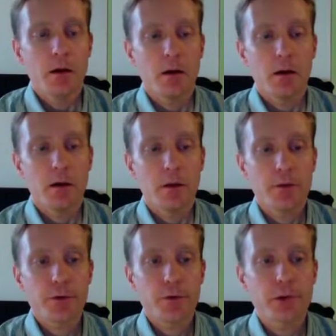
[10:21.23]
A
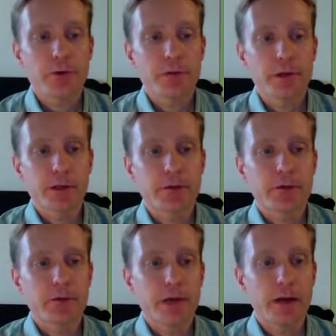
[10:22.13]
third way of thinking
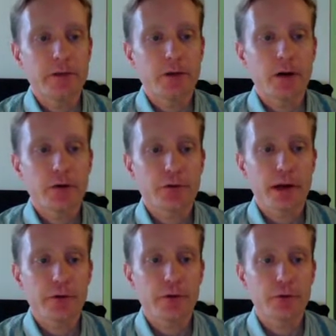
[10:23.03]
that stands in
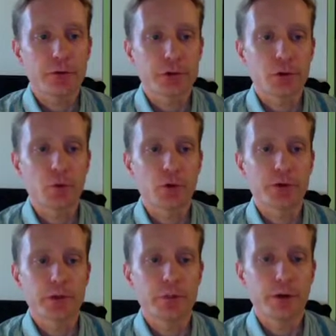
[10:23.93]
contrast to critical moral
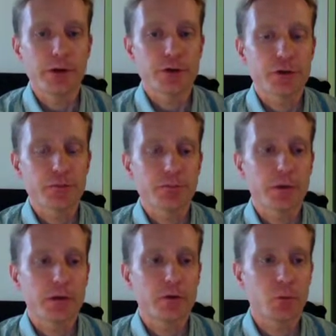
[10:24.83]
deliberation
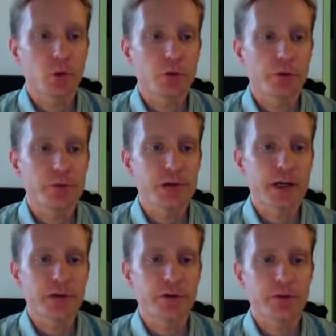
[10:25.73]
is moral
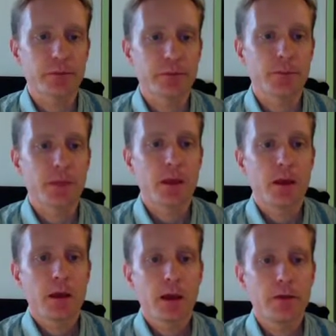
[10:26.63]
subjectivism.
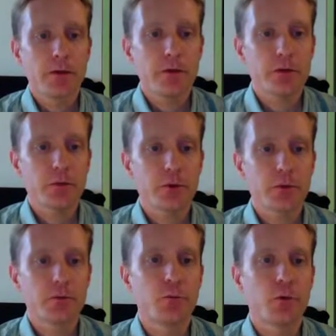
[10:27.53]
And this is a form
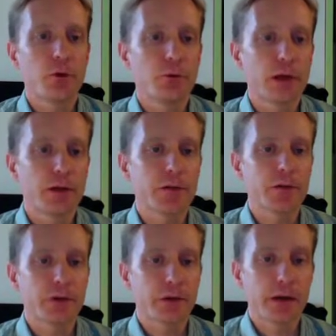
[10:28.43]
of moral
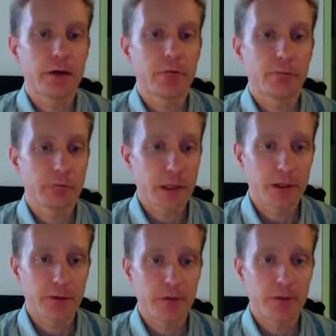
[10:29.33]

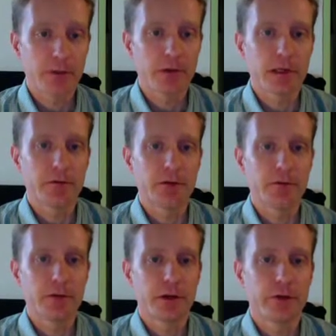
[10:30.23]
relativism at the level
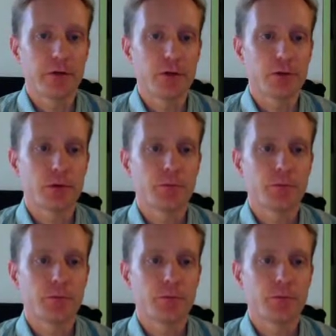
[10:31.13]
of the individual.